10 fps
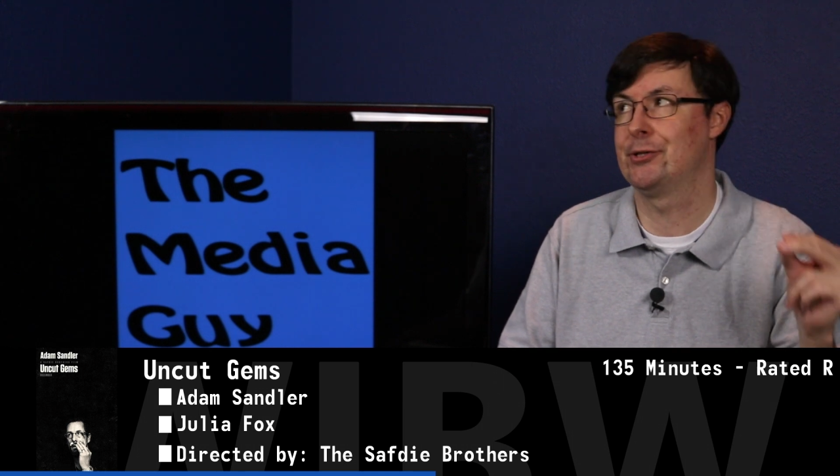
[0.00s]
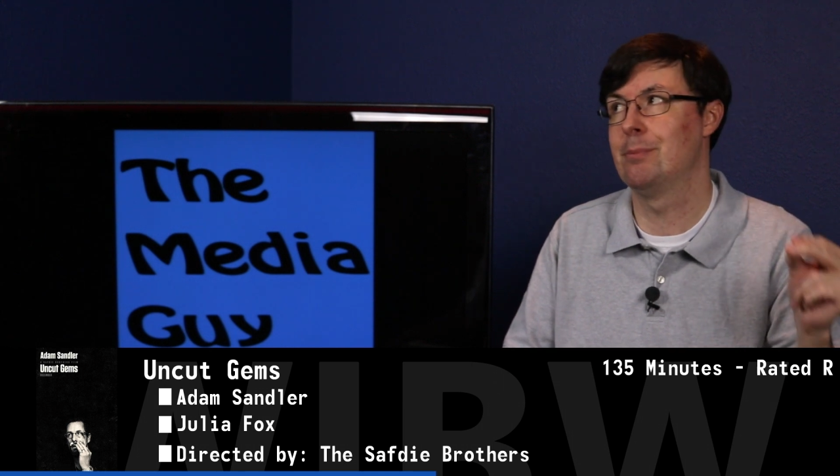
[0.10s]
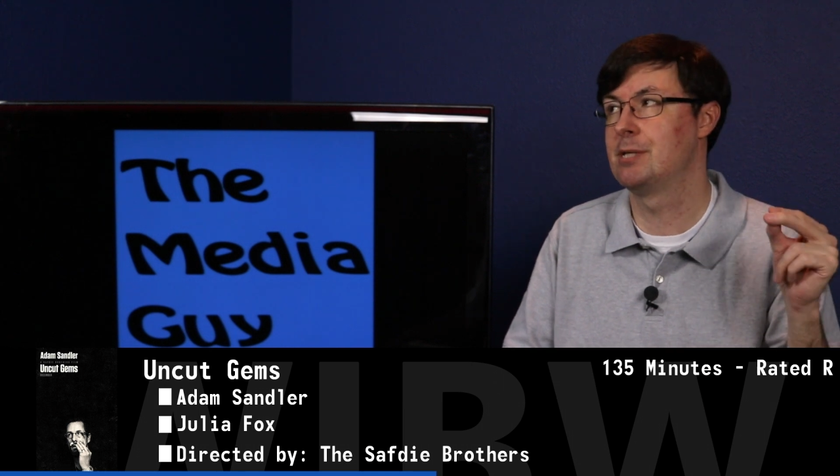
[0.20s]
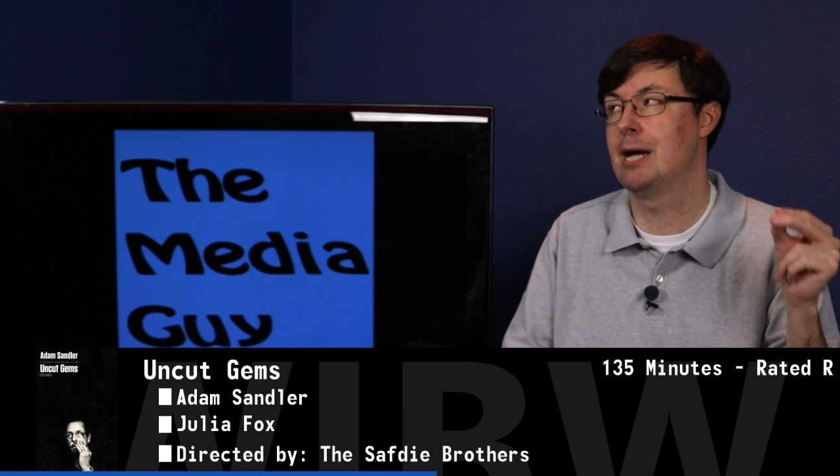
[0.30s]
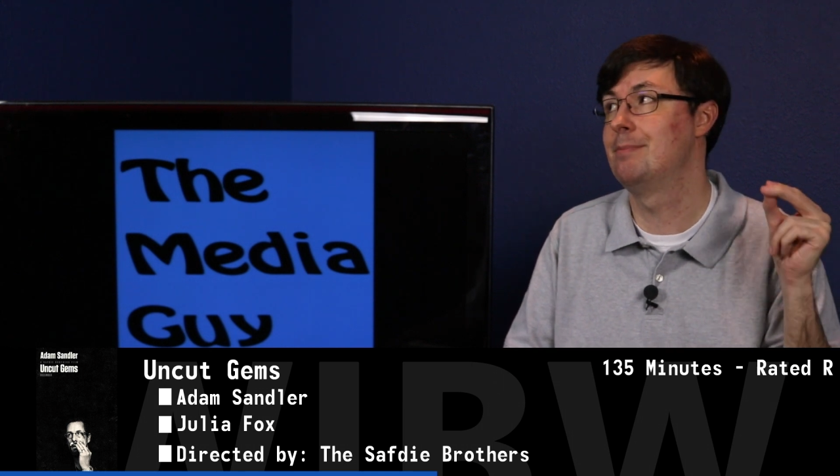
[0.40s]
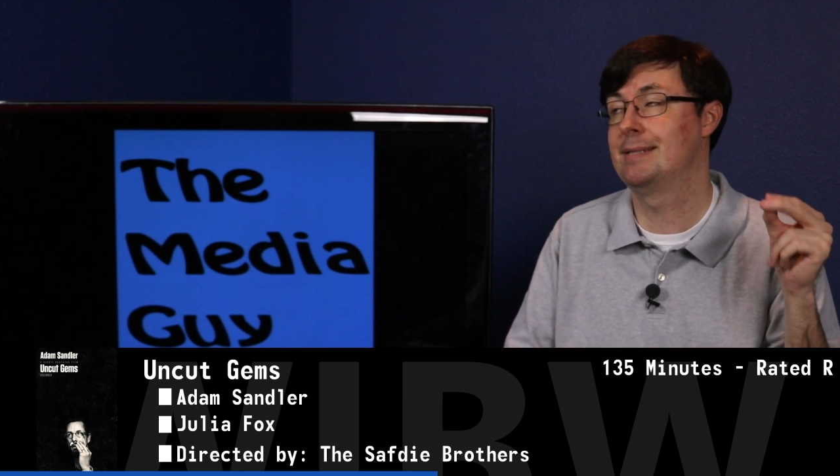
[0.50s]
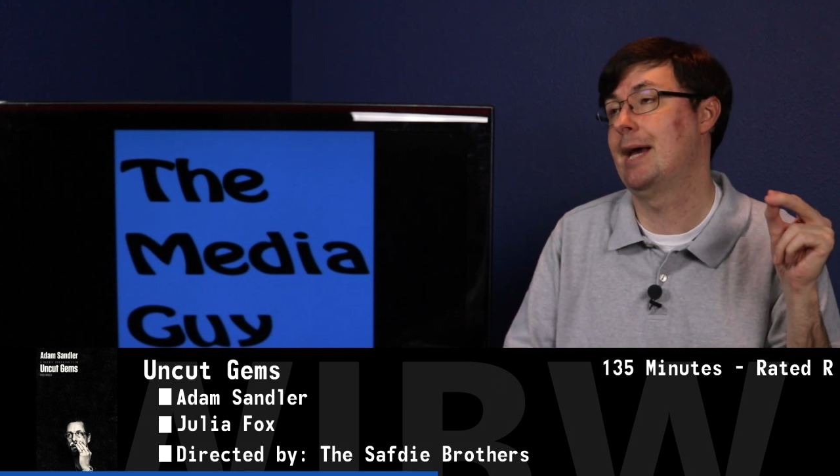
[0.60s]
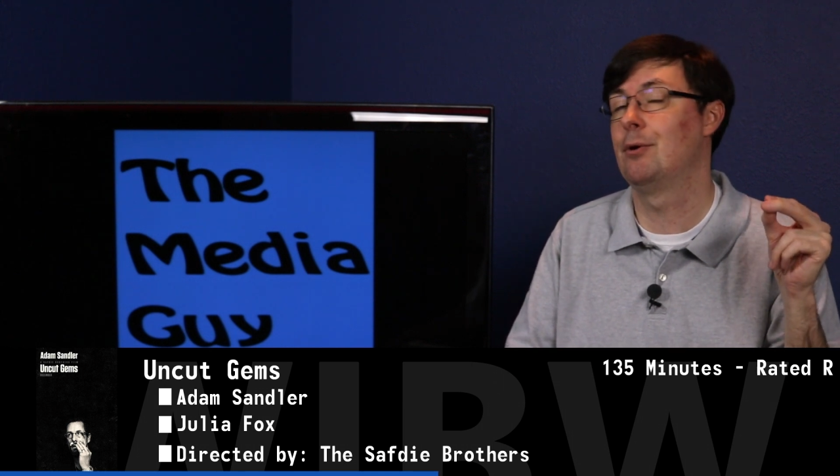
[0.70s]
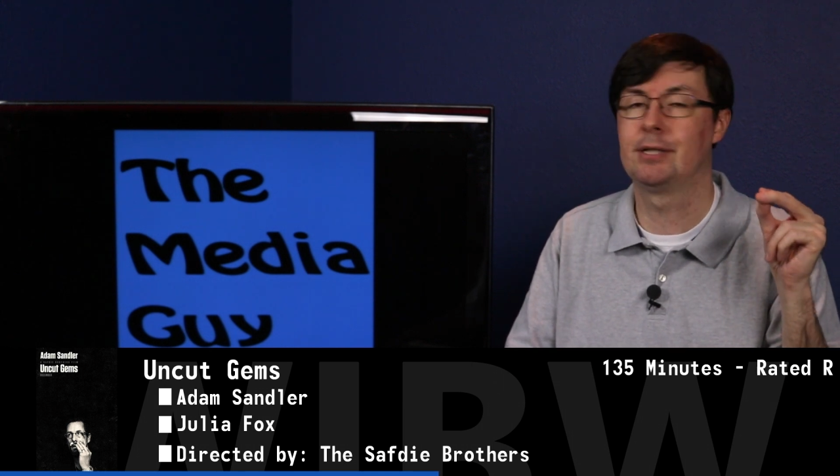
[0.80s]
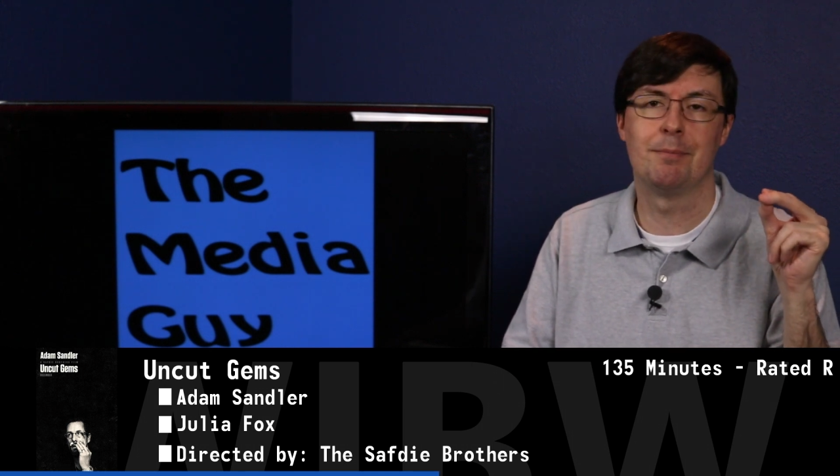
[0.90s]
sometimes
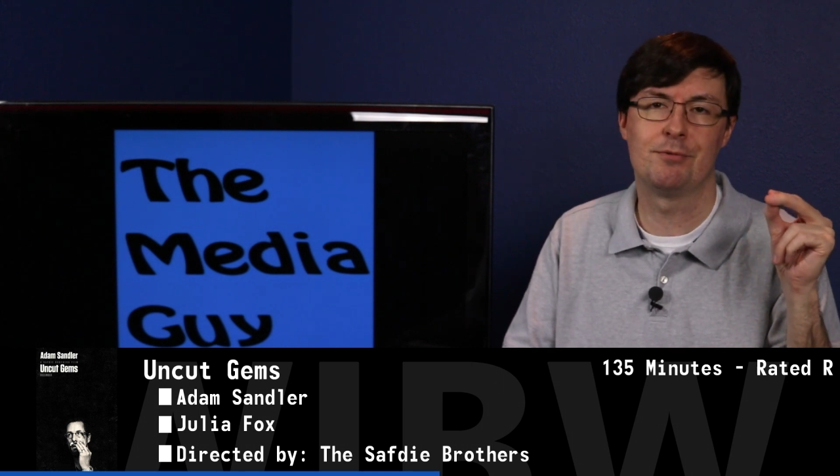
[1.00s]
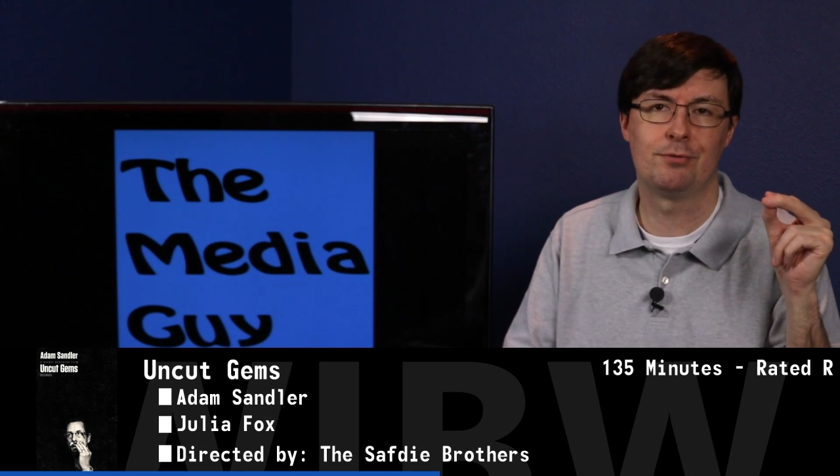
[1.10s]
sound comes